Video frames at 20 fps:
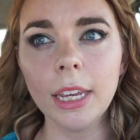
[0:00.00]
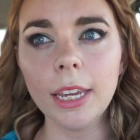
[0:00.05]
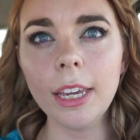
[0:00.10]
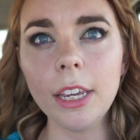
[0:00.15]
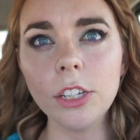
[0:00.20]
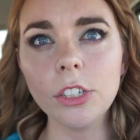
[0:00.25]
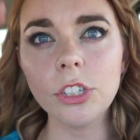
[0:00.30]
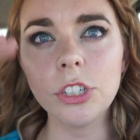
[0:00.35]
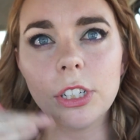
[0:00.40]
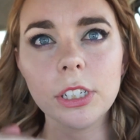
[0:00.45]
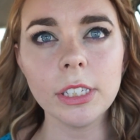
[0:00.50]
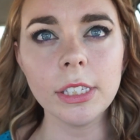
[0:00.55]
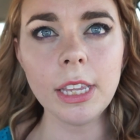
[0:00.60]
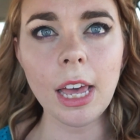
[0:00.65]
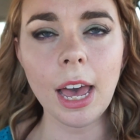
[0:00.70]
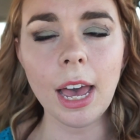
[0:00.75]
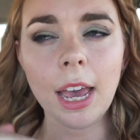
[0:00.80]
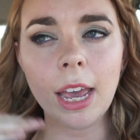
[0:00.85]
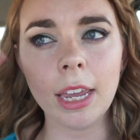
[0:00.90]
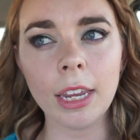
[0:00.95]
each
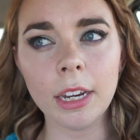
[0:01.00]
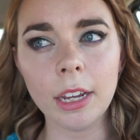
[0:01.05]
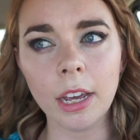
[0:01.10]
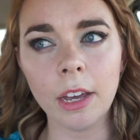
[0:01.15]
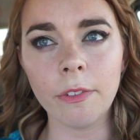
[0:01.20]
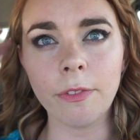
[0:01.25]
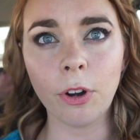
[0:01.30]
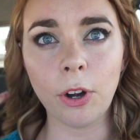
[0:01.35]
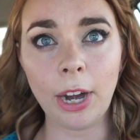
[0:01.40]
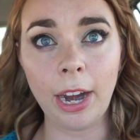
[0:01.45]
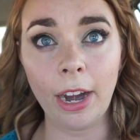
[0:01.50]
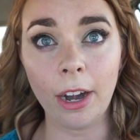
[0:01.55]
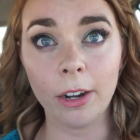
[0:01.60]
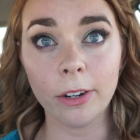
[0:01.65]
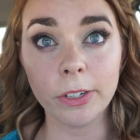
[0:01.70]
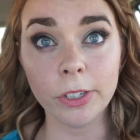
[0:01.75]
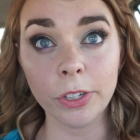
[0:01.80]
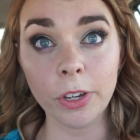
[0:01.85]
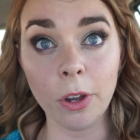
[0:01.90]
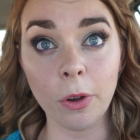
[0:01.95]
side of her
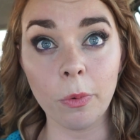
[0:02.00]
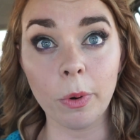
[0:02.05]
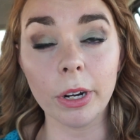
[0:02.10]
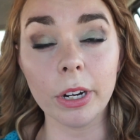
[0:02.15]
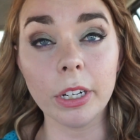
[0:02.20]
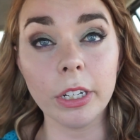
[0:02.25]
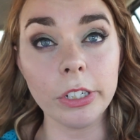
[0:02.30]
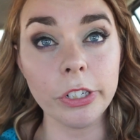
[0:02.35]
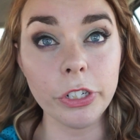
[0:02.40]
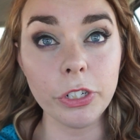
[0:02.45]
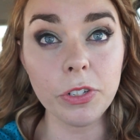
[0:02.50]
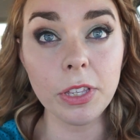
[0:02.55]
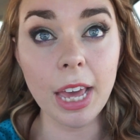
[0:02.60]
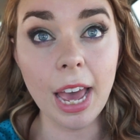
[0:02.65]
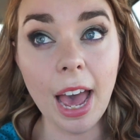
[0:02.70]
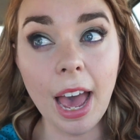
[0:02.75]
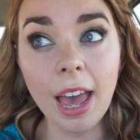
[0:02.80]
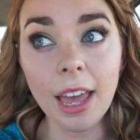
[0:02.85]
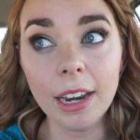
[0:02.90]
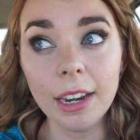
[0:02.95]
hair. So we're going to do
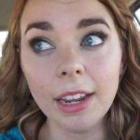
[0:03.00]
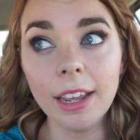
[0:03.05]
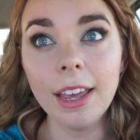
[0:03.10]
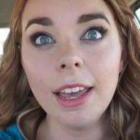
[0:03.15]
that,